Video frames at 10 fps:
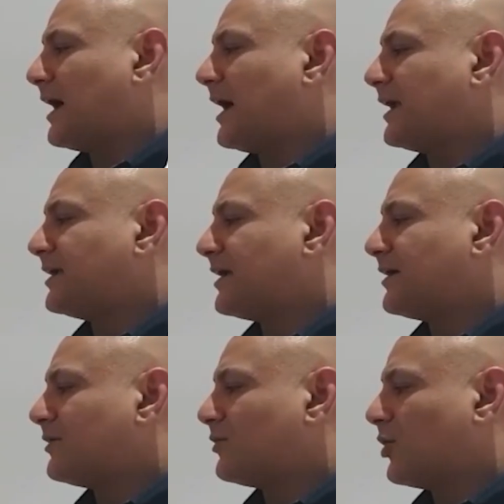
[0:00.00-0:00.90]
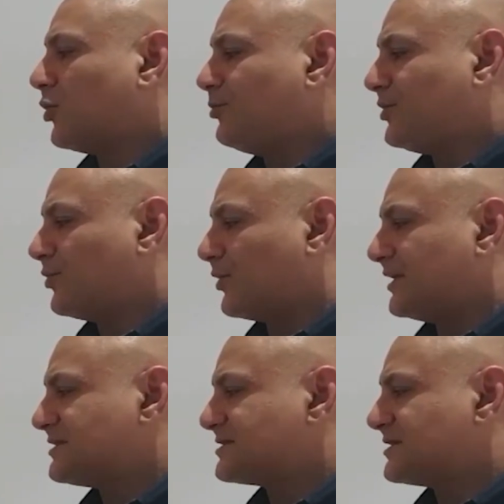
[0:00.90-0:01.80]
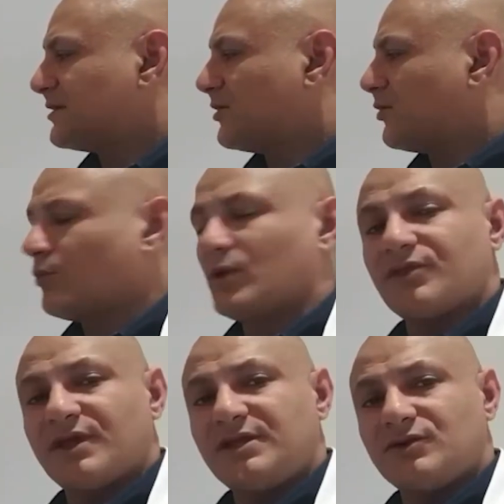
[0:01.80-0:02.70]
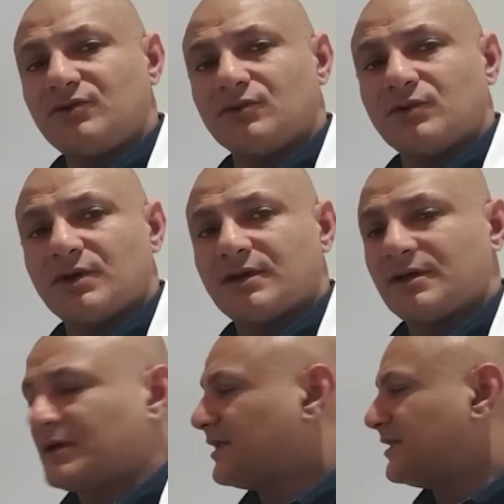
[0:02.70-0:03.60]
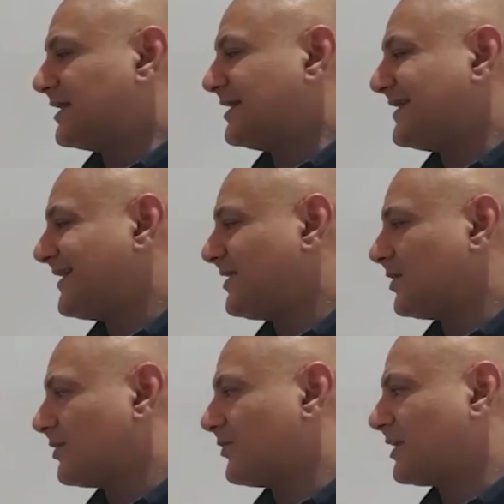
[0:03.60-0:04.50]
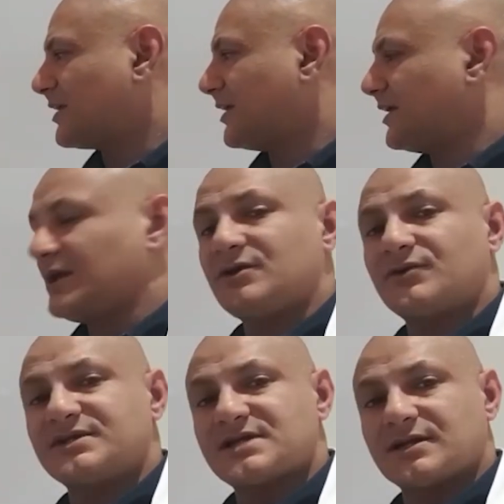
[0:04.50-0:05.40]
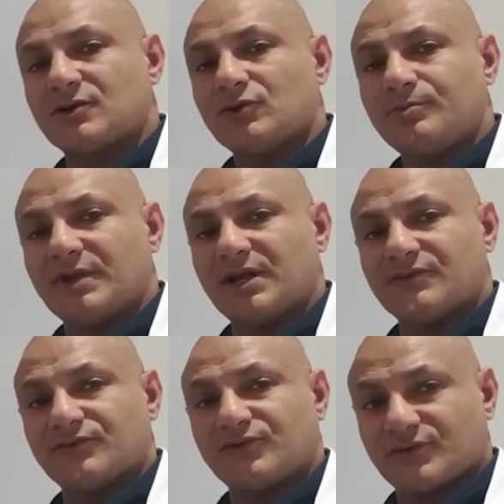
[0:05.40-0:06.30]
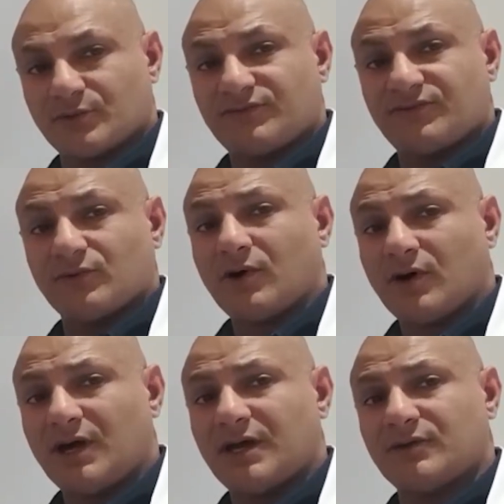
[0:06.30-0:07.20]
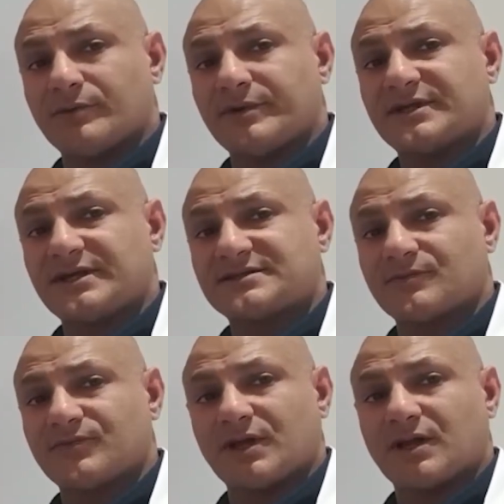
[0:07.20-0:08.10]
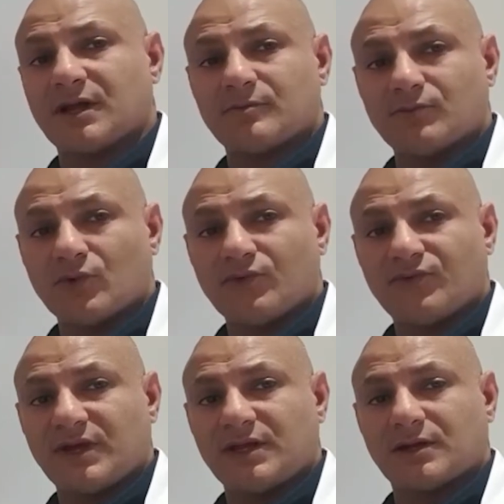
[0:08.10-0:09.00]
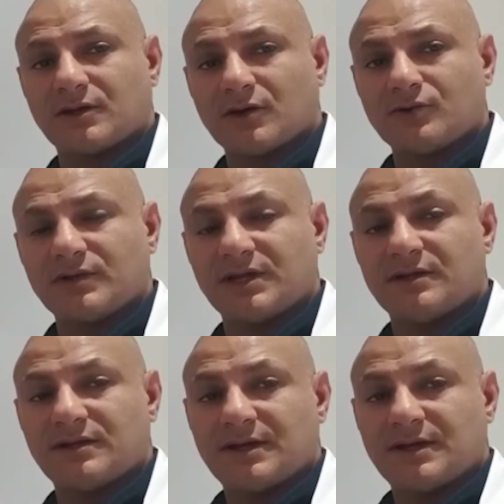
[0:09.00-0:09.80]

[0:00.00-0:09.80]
And opioids, what they do, they indirectly increase our dopamine levels, so we feel high when we take something like morphine and codeine